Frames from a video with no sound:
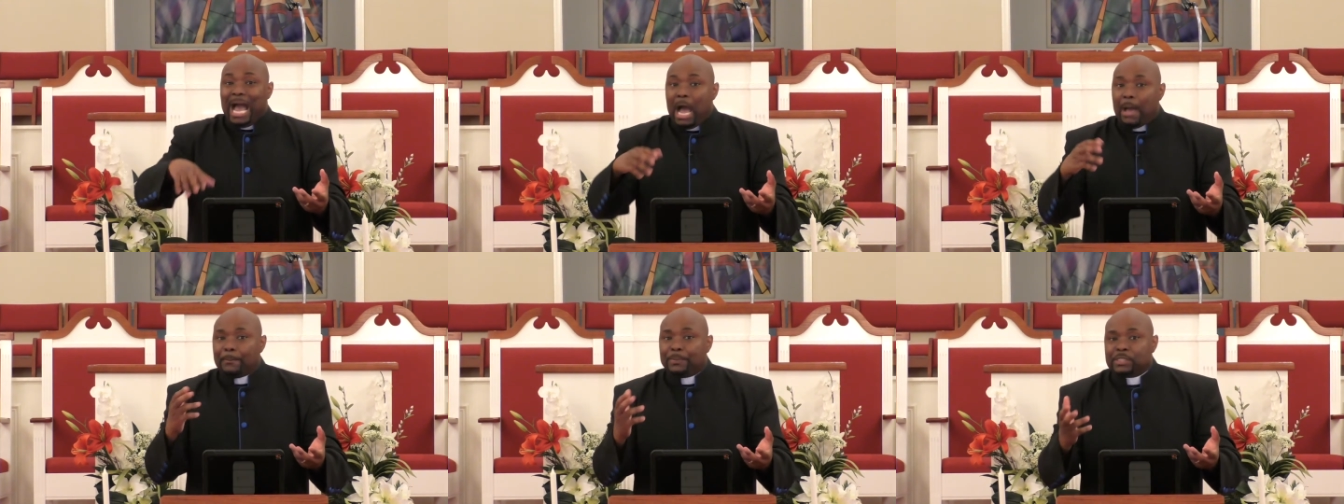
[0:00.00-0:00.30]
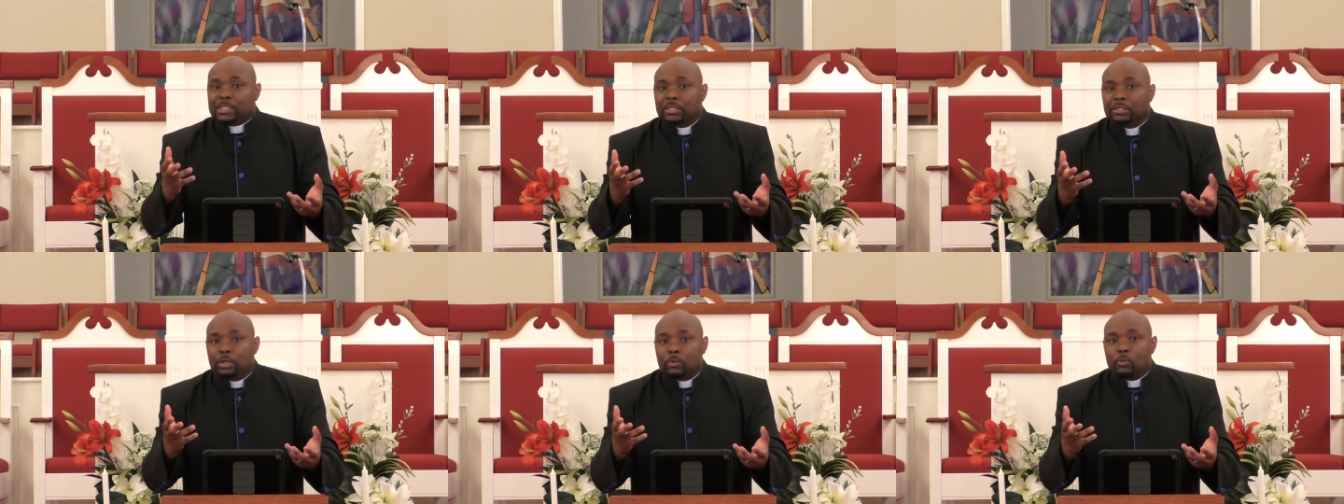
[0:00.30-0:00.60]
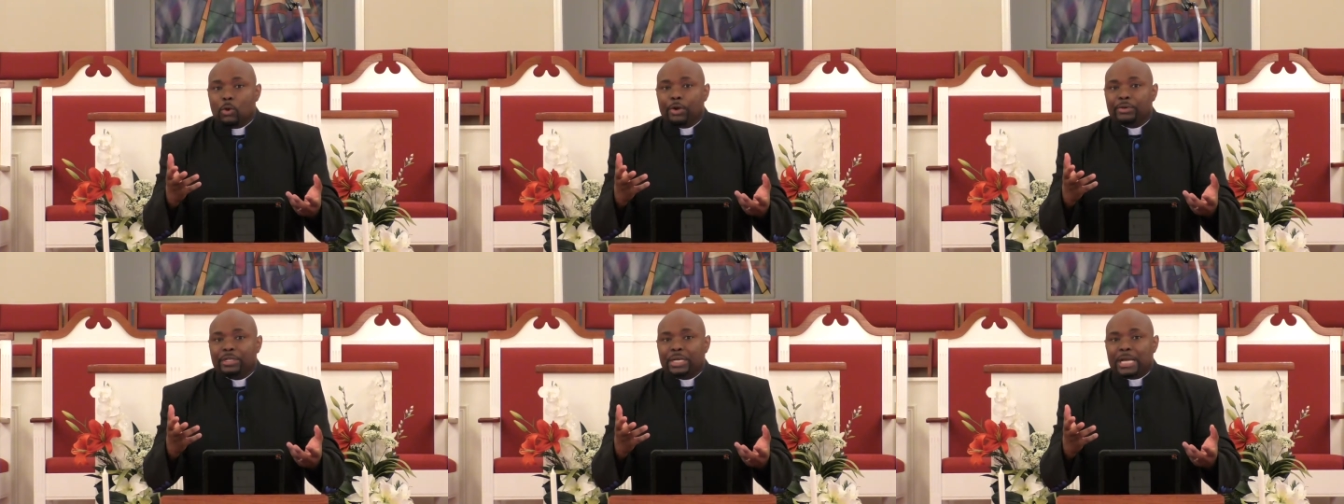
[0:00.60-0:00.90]
opposite the
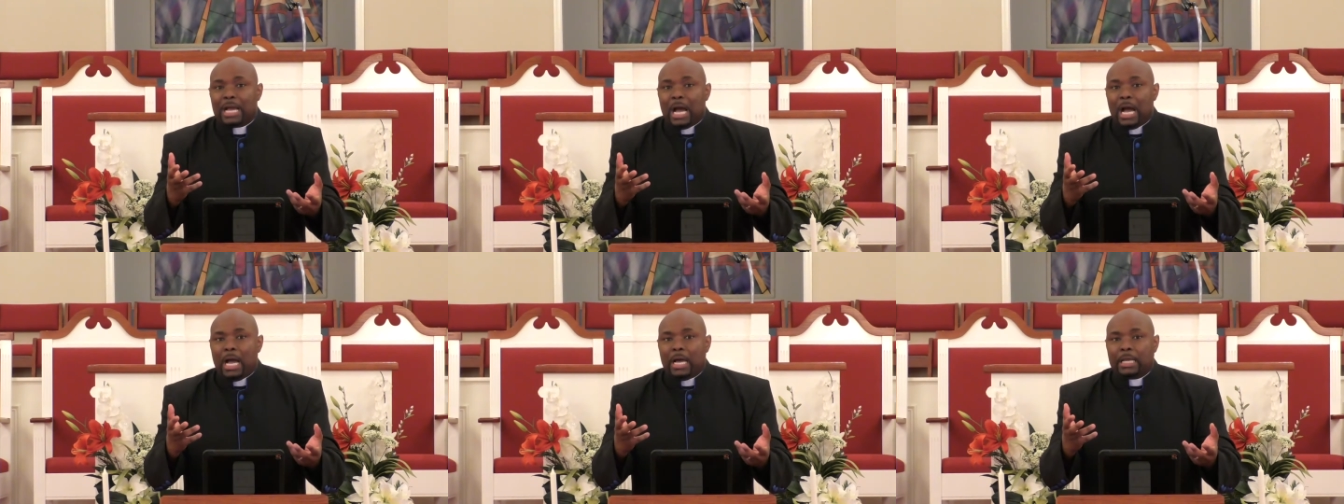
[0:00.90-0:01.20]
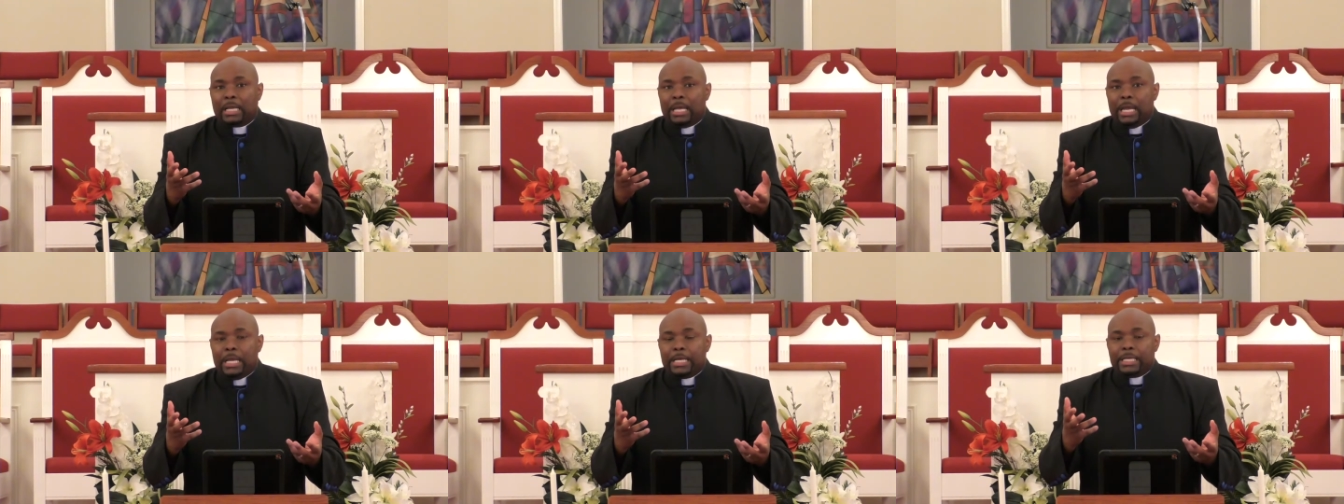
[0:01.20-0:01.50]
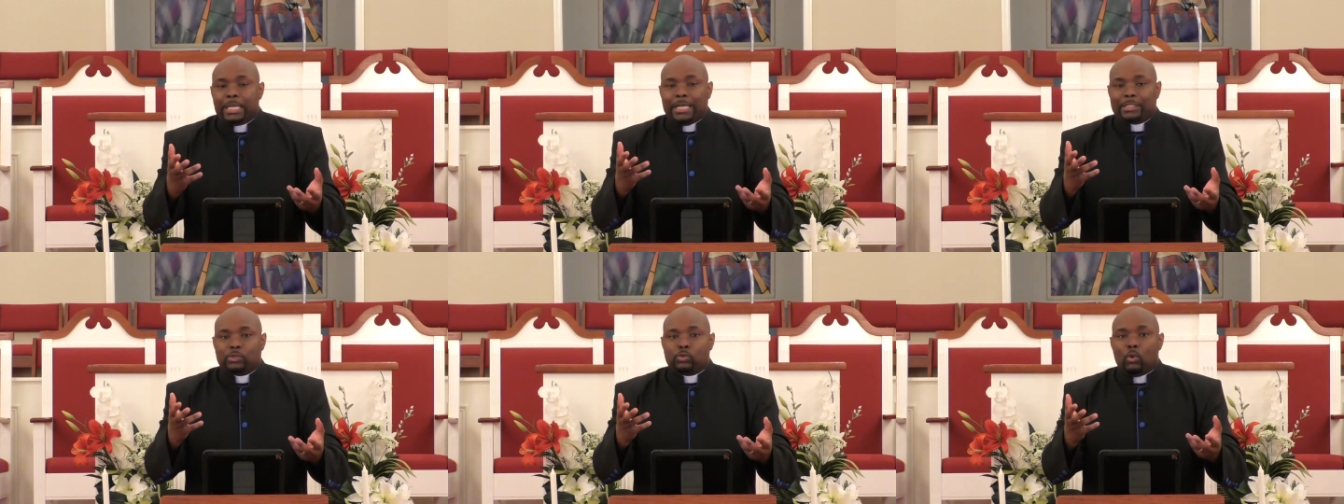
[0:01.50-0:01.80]
word of God,
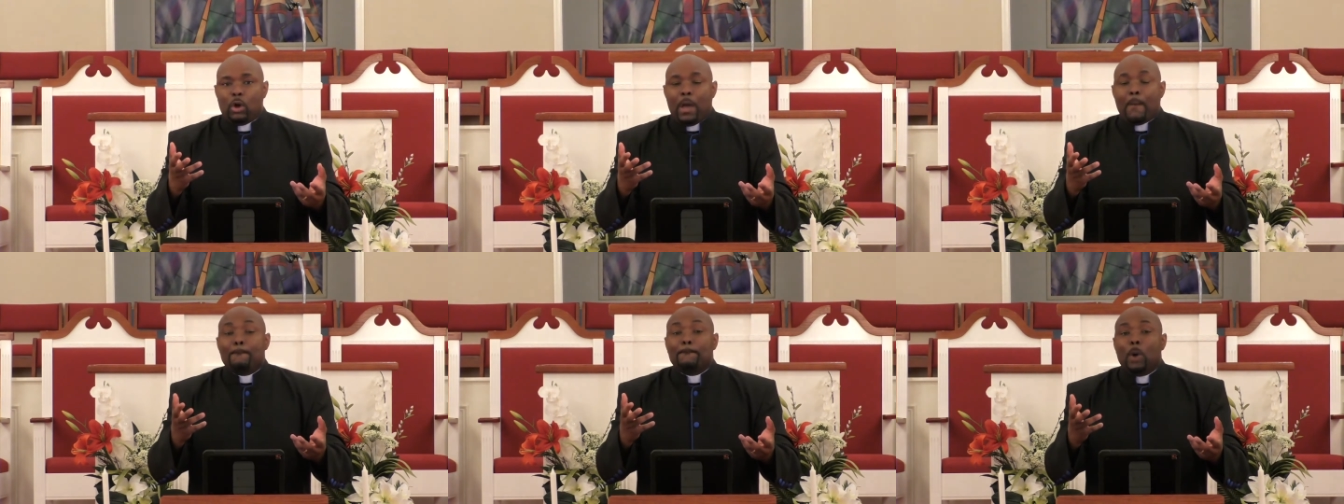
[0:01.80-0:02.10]
guess what?